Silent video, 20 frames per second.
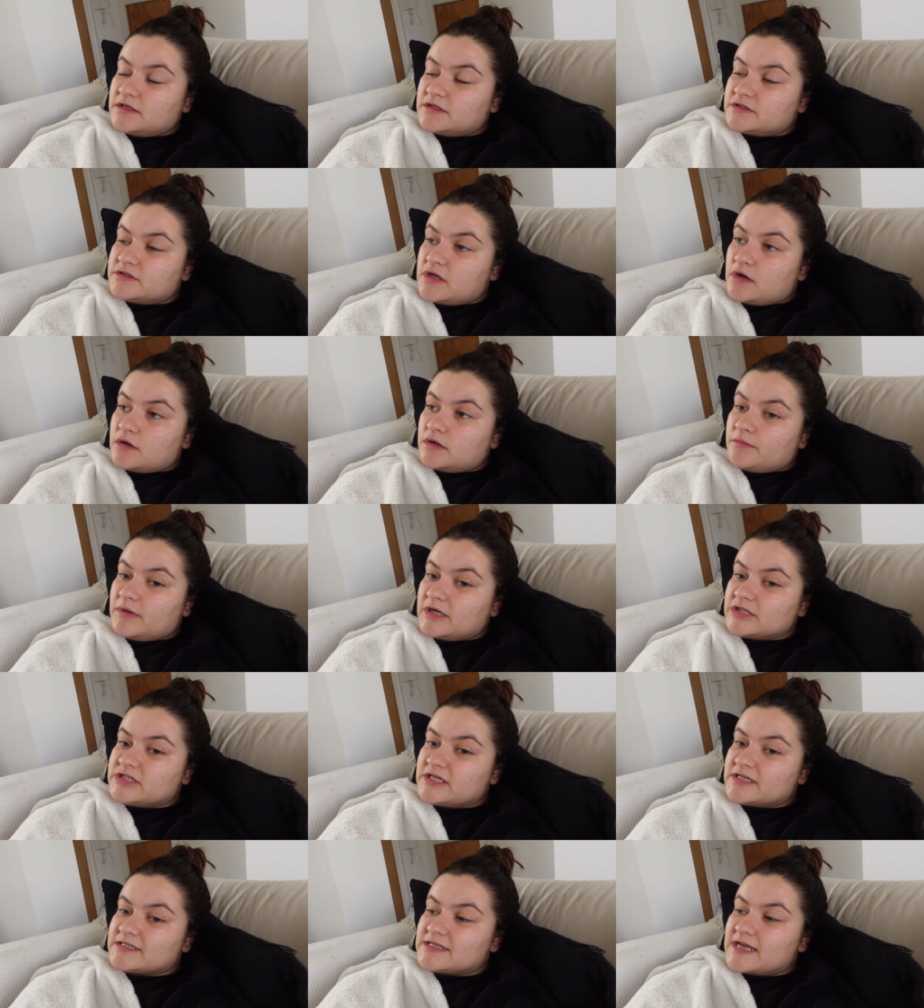So I'm going to
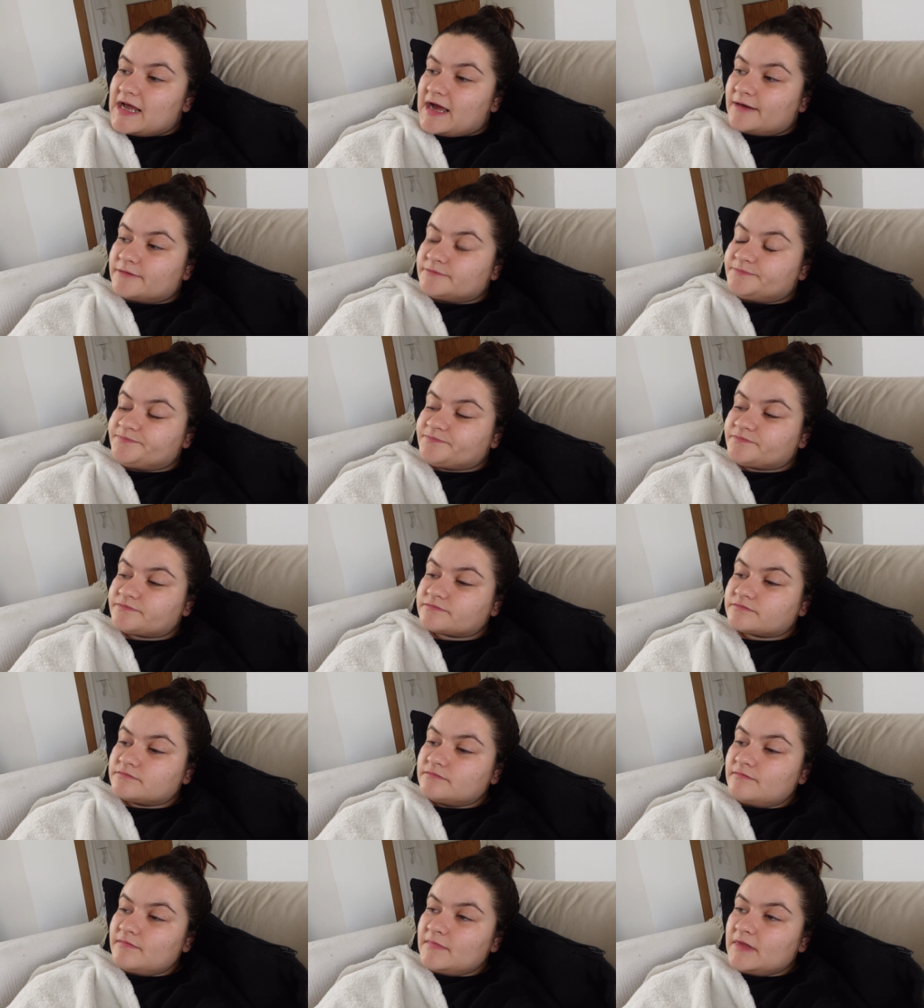watch this now
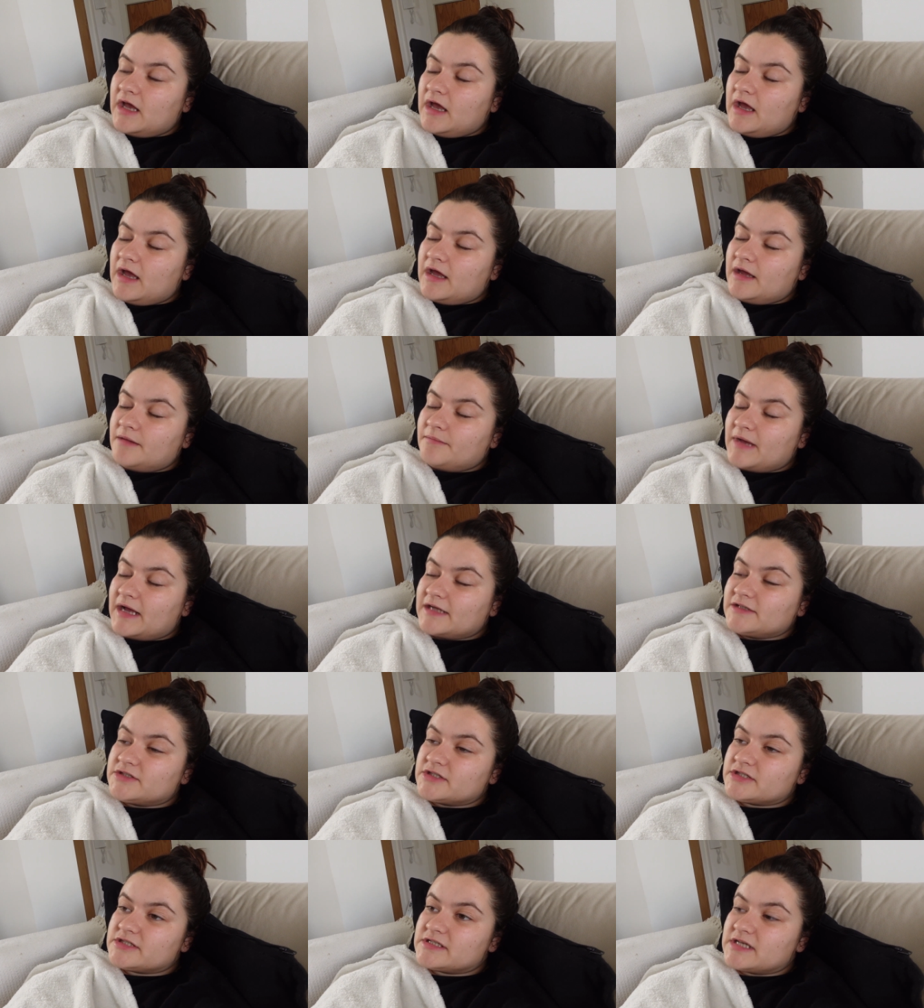um, and
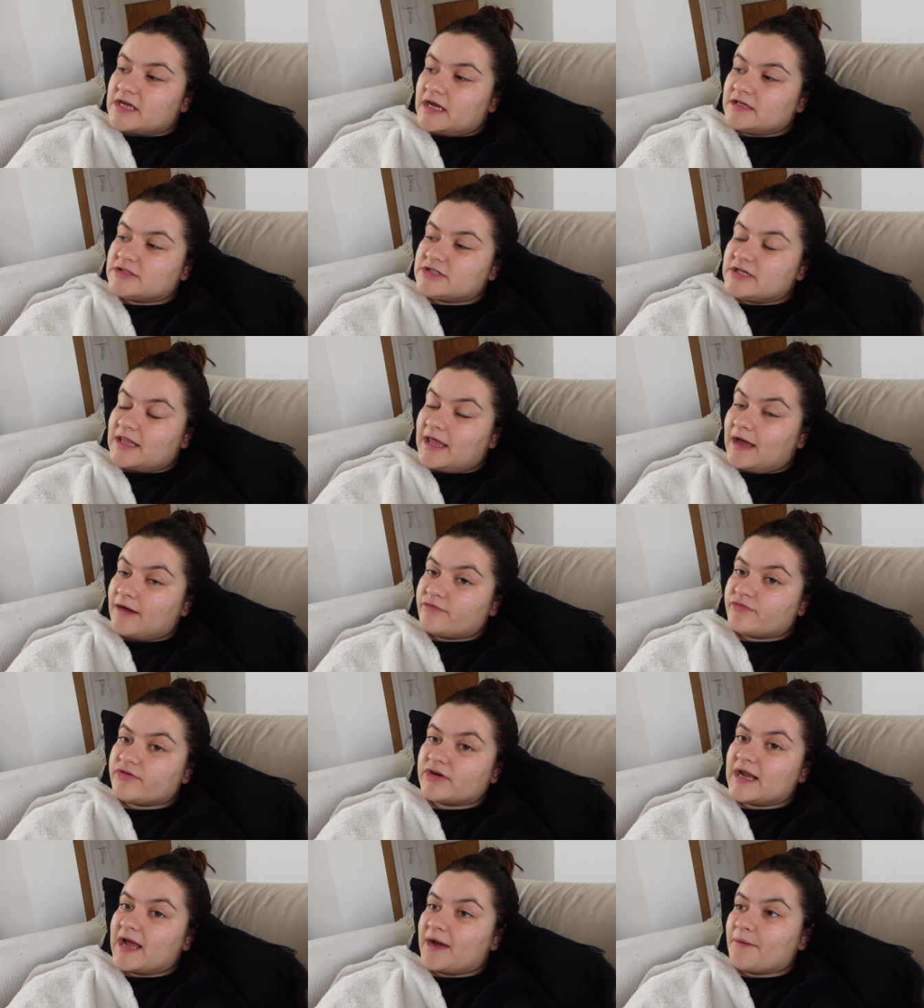just chill out
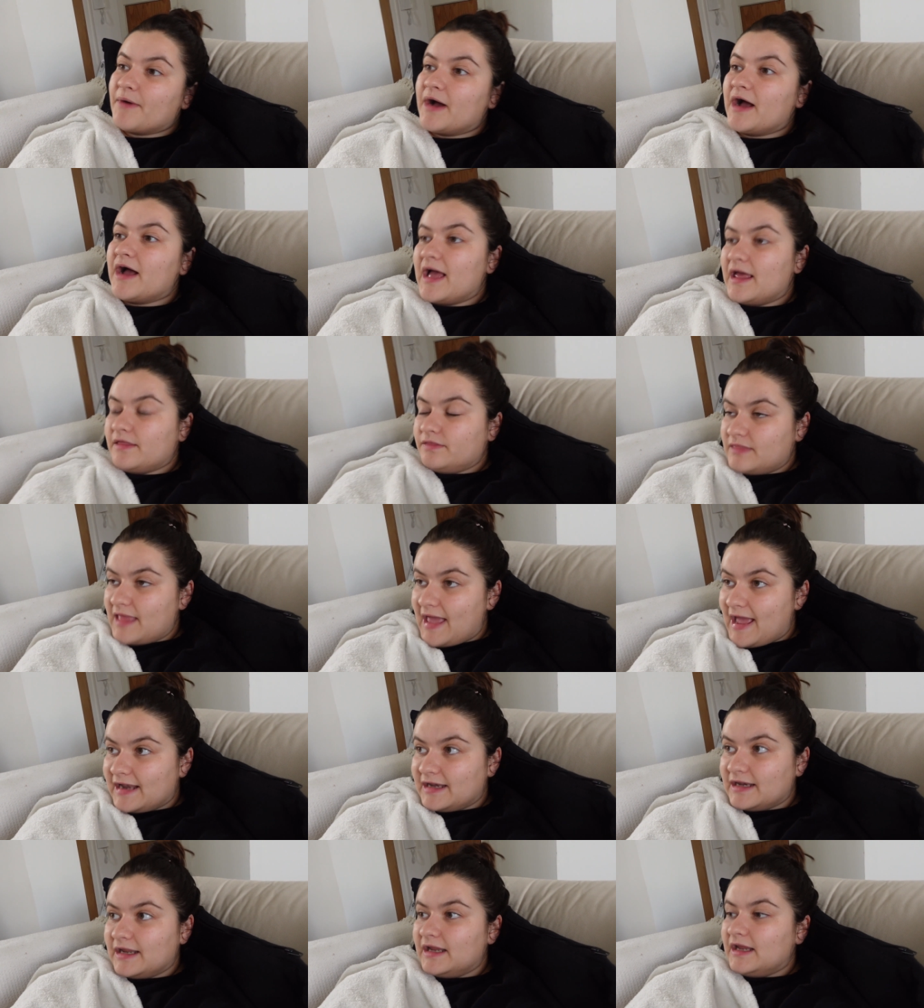for an hour and
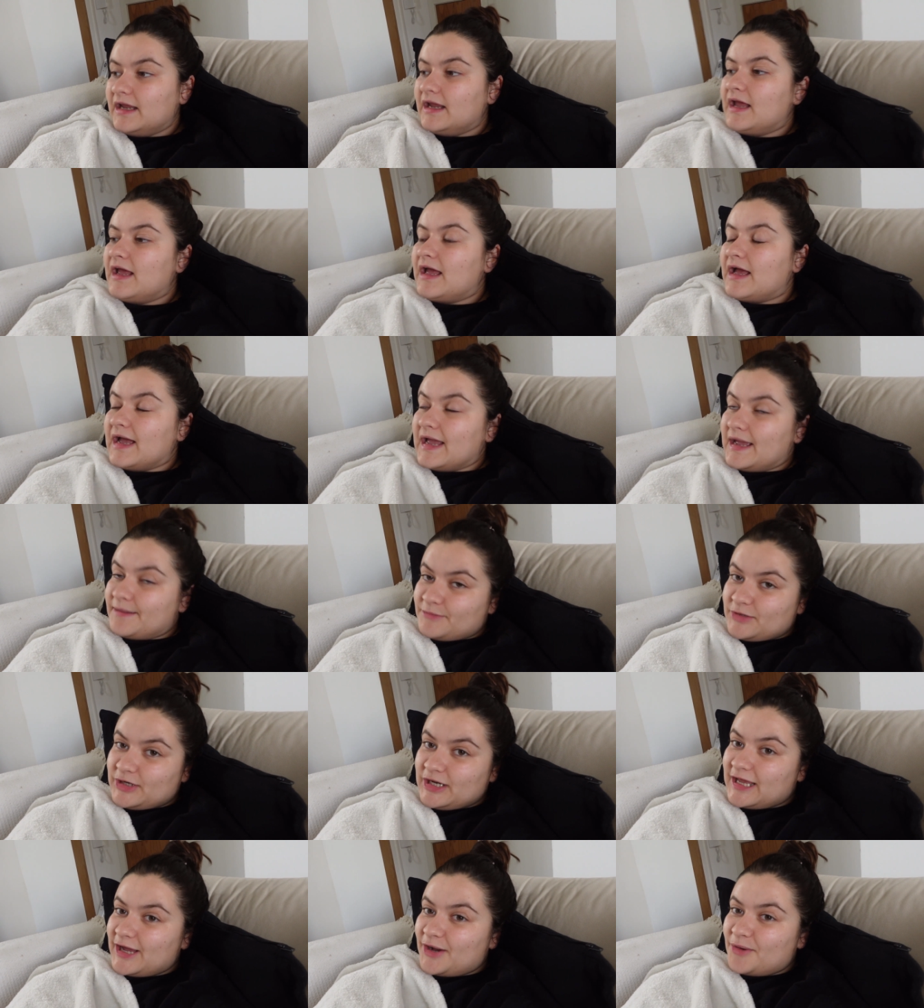then I am
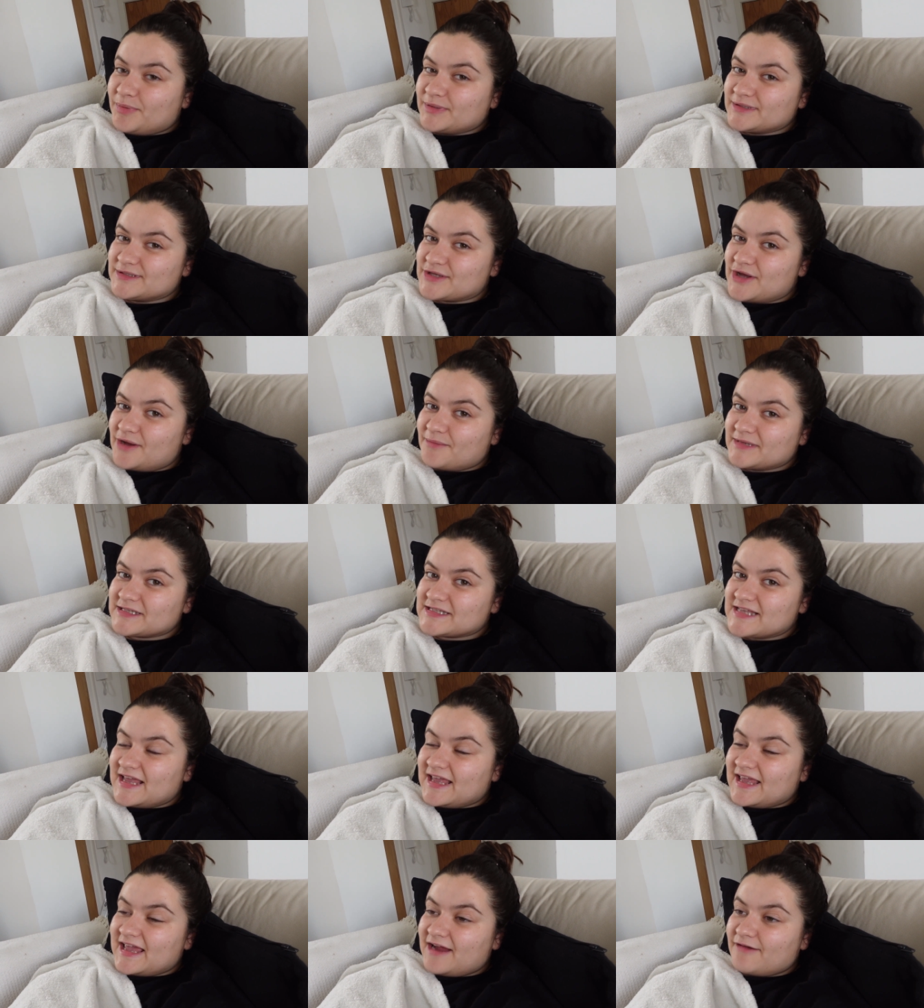going to get up and sort my
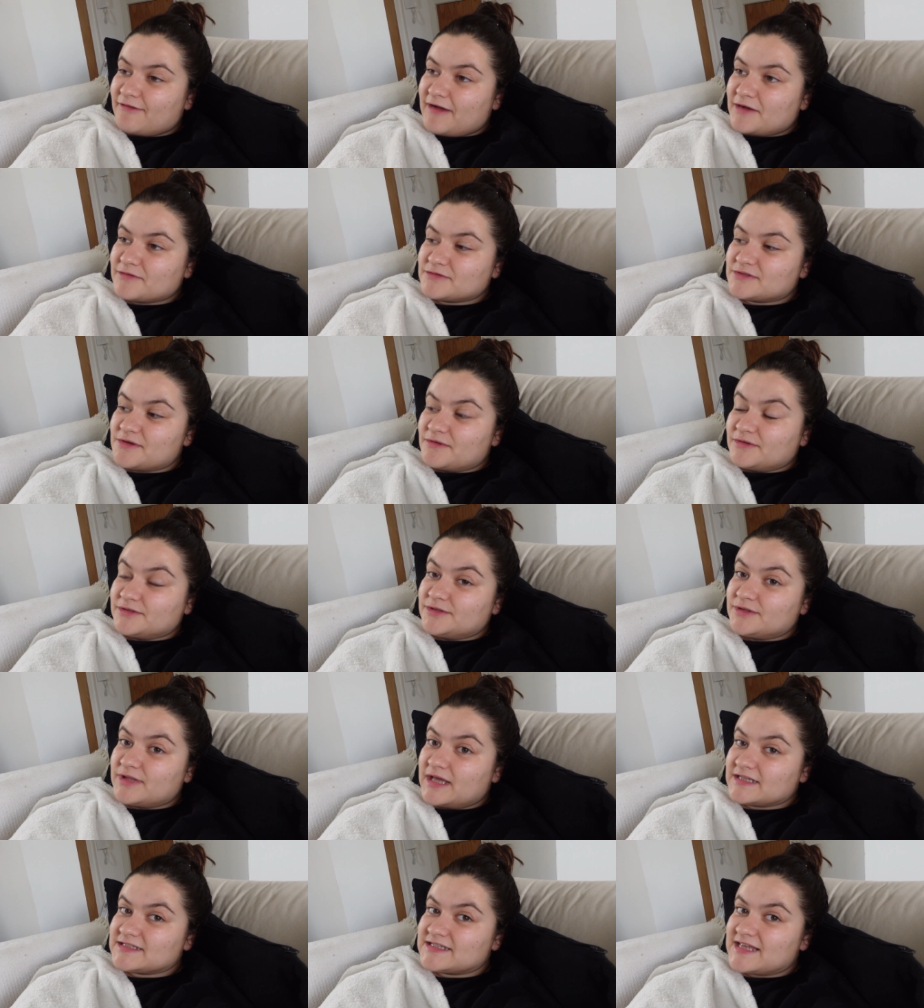skincare out. So I'll do
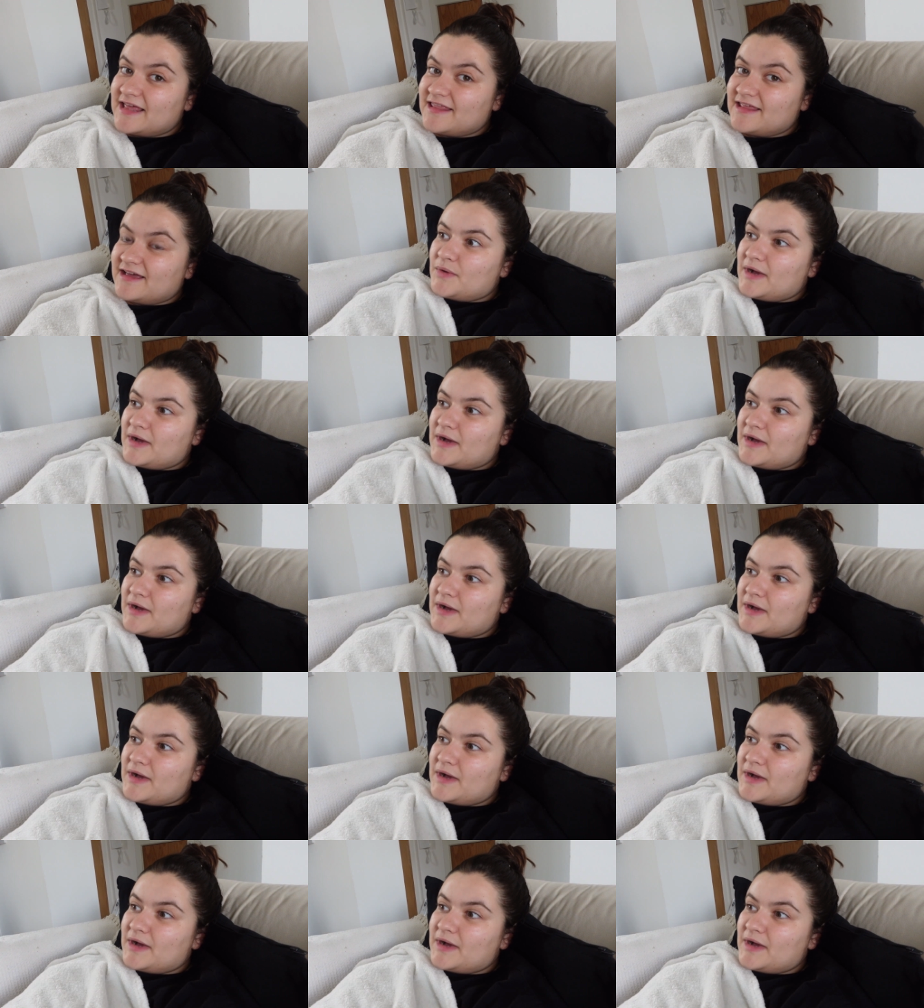that together.